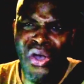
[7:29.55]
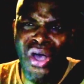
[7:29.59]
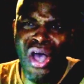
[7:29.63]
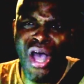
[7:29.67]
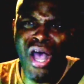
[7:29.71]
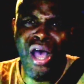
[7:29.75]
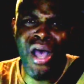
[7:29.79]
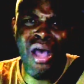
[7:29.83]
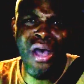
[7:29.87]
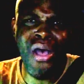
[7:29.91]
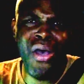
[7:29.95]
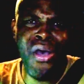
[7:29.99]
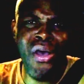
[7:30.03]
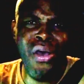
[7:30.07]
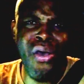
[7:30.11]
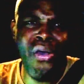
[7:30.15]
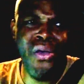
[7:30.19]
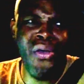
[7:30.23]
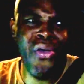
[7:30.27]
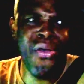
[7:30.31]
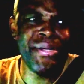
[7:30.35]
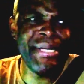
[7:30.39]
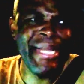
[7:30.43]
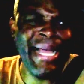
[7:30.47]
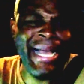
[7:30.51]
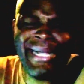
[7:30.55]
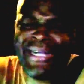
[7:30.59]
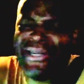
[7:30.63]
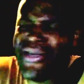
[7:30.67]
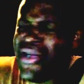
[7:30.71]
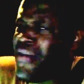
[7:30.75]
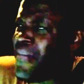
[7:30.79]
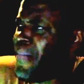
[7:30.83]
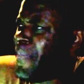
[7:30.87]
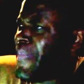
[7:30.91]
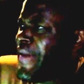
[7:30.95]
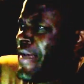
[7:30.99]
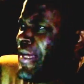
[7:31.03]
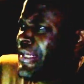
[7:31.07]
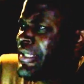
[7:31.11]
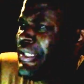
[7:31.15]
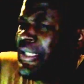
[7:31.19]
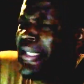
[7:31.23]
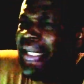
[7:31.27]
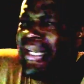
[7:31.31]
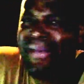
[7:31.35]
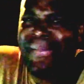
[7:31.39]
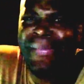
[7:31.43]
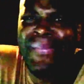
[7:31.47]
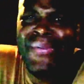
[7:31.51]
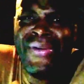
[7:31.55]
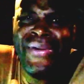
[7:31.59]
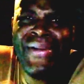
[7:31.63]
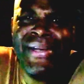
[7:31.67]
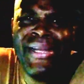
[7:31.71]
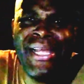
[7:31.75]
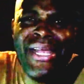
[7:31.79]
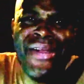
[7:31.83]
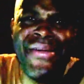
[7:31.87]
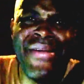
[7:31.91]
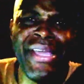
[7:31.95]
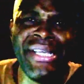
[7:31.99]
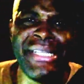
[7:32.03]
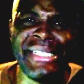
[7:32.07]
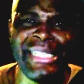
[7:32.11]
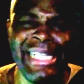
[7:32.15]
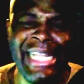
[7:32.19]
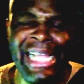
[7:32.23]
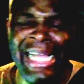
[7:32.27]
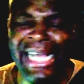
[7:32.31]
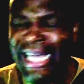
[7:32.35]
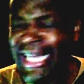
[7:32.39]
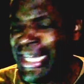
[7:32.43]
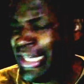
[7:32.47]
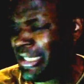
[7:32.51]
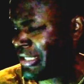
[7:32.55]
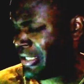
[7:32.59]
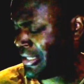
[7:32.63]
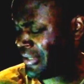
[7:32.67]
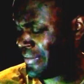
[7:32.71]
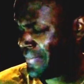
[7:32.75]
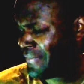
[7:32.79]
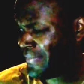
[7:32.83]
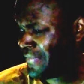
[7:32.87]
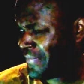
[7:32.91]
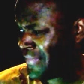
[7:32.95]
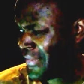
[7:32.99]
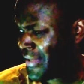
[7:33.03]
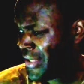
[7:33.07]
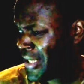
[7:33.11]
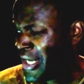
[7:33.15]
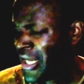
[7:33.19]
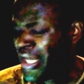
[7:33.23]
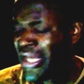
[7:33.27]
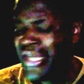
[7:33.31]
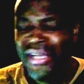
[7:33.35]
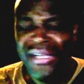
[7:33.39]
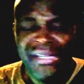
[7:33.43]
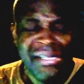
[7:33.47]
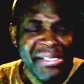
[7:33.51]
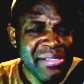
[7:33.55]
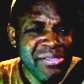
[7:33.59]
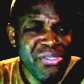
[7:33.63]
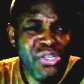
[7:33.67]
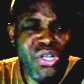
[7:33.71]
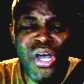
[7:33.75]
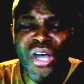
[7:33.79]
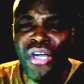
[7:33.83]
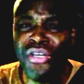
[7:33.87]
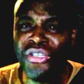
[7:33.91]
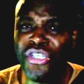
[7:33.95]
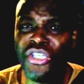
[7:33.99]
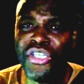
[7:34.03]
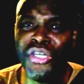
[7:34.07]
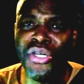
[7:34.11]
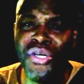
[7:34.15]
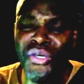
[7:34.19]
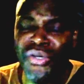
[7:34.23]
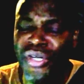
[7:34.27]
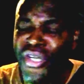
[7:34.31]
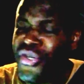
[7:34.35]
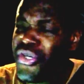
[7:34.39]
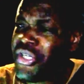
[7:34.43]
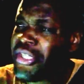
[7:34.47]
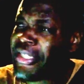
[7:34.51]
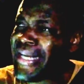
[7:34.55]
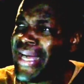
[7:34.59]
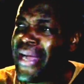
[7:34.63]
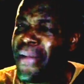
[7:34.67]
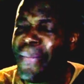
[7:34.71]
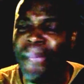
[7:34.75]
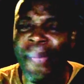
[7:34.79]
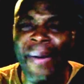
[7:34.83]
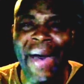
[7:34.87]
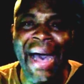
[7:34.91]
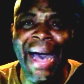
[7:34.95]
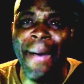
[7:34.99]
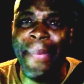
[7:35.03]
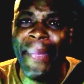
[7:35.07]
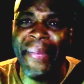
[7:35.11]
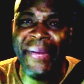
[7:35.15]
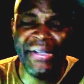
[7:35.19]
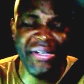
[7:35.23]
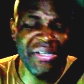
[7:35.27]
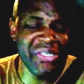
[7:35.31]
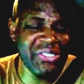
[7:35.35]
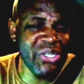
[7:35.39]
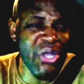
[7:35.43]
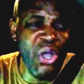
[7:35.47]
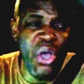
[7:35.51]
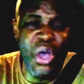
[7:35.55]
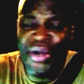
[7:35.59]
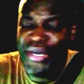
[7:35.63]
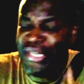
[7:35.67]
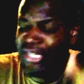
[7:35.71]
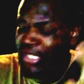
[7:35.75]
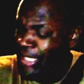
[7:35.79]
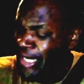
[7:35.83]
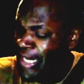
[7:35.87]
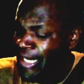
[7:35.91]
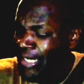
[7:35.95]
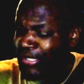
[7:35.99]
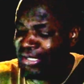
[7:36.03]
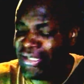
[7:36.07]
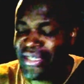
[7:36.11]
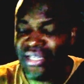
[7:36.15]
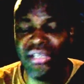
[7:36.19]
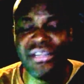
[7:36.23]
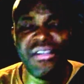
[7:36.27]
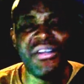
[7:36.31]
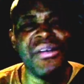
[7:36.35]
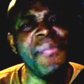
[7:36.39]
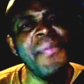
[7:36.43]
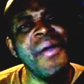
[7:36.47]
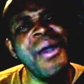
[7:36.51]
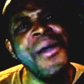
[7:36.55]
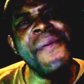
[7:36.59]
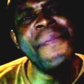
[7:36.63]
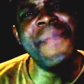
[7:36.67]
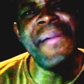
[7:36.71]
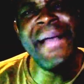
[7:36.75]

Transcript: Oh, that complex syllable lyrics lines. Go to Google and you type papa, cause all these niggas can, come on,